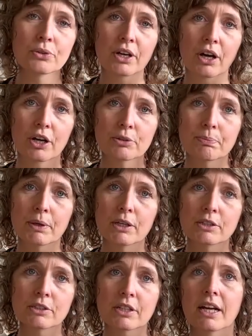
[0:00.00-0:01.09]
the hard
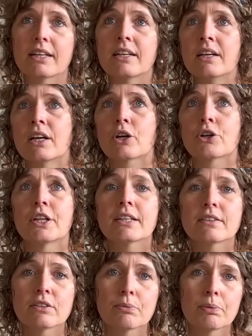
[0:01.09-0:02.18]
parts. I
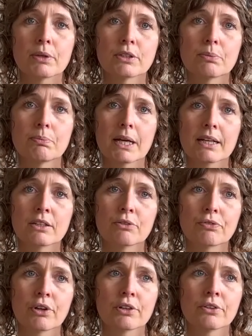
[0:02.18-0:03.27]
connected the back and the
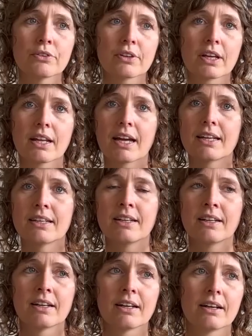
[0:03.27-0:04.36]
front, and I
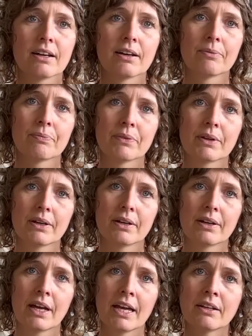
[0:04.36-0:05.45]

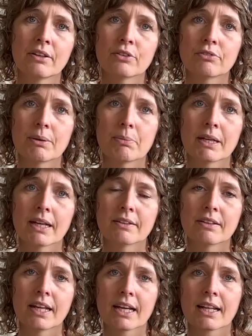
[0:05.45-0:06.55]
added the ribbing at the
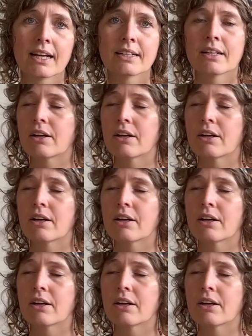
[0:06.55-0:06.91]
neckline and the